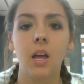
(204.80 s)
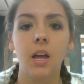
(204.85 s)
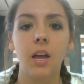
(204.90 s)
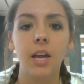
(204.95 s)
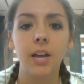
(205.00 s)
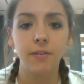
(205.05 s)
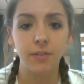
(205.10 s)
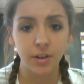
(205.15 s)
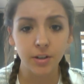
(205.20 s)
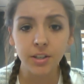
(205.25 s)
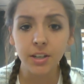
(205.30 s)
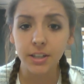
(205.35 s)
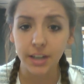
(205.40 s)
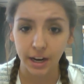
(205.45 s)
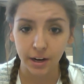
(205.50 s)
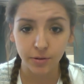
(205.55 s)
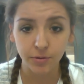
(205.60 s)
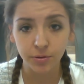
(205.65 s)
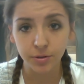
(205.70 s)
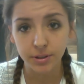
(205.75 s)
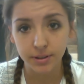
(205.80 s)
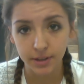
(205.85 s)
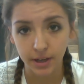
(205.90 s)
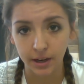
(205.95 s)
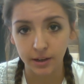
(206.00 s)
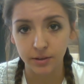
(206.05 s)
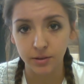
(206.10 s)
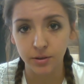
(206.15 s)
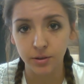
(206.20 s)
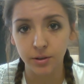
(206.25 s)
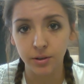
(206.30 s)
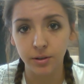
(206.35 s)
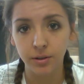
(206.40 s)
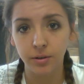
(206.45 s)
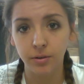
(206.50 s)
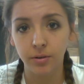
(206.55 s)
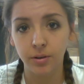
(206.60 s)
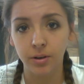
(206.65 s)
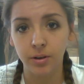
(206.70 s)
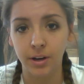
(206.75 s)
if there's a natural
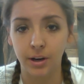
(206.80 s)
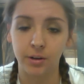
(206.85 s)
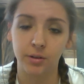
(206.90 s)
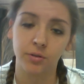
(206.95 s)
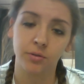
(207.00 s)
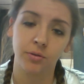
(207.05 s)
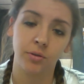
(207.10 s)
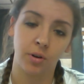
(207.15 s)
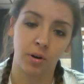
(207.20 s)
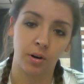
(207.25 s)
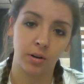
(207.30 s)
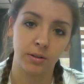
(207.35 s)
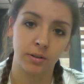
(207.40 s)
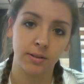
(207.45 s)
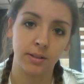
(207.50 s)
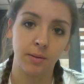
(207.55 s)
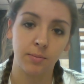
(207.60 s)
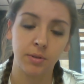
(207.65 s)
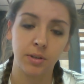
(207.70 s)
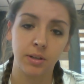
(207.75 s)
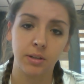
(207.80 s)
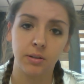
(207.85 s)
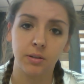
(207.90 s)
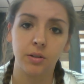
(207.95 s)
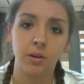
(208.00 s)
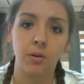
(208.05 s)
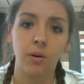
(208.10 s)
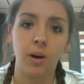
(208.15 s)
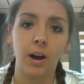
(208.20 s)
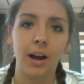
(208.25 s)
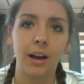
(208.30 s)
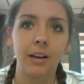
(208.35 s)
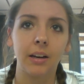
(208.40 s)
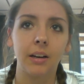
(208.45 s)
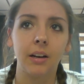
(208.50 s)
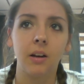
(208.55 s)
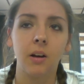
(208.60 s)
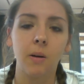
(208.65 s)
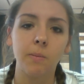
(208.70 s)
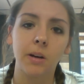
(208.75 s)
disaster, the National Guard steps in. So I
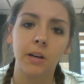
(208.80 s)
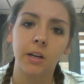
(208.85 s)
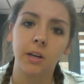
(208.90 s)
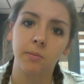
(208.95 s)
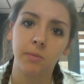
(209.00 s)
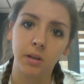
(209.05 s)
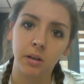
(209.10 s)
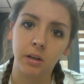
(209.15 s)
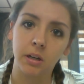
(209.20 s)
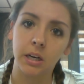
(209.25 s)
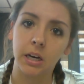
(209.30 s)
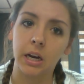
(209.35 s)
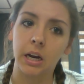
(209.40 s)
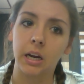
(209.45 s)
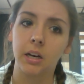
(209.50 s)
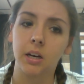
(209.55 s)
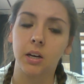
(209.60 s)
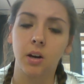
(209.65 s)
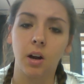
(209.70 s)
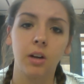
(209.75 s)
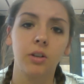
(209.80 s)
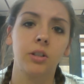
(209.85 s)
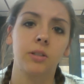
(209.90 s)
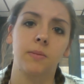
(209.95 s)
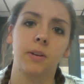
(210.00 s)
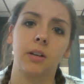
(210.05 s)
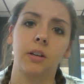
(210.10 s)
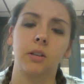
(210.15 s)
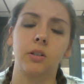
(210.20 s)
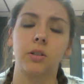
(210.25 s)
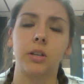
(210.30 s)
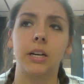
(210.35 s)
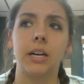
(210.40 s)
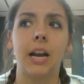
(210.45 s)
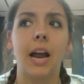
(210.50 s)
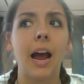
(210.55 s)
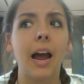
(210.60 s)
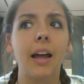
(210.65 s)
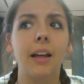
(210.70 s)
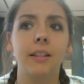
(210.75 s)
can help my community, not just my
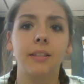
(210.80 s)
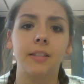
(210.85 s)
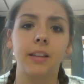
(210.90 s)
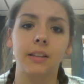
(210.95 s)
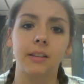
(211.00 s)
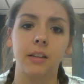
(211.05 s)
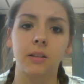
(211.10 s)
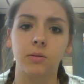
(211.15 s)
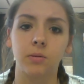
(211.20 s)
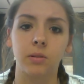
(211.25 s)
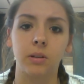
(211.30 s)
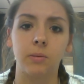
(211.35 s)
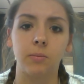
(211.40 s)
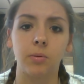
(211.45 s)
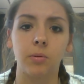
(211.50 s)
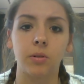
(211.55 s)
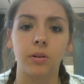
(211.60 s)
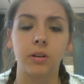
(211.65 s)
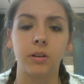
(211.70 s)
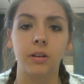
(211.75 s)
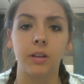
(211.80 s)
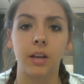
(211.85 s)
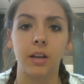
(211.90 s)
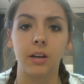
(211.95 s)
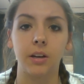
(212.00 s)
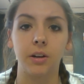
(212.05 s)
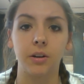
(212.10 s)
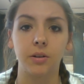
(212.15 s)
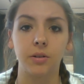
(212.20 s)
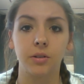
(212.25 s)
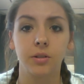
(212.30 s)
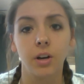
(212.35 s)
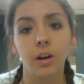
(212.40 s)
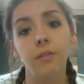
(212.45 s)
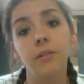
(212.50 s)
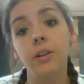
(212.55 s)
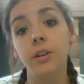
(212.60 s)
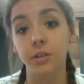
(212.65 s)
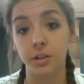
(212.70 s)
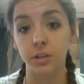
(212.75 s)
country. And I think that's really important, that you're
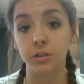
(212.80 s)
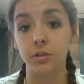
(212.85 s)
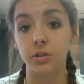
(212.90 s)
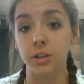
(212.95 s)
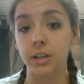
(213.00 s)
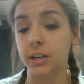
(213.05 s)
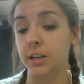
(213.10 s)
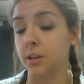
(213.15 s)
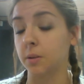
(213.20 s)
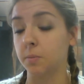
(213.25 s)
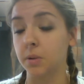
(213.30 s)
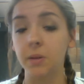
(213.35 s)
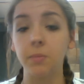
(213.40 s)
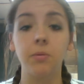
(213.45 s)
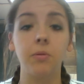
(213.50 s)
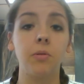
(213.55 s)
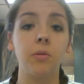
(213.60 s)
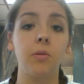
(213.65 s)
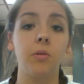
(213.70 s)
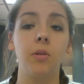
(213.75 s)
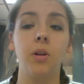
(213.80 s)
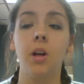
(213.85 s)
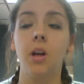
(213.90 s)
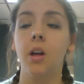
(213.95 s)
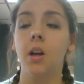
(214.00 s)
serving your country and the people